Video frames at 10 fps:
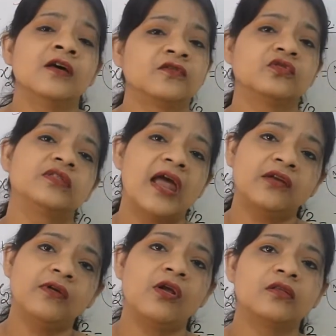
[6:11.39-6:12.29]
So
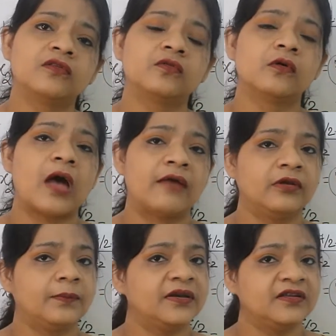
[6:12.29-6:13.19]
that will also I
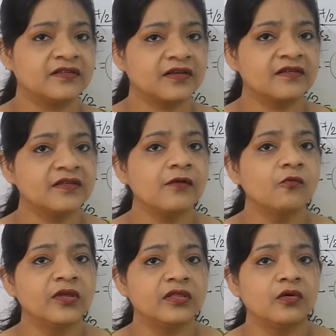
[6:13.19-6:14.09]
will be
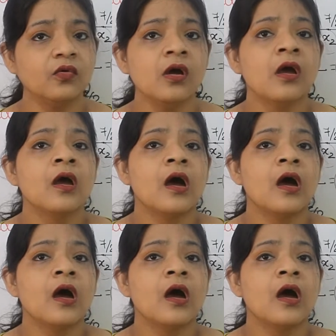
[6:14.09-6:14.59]
discussing with you,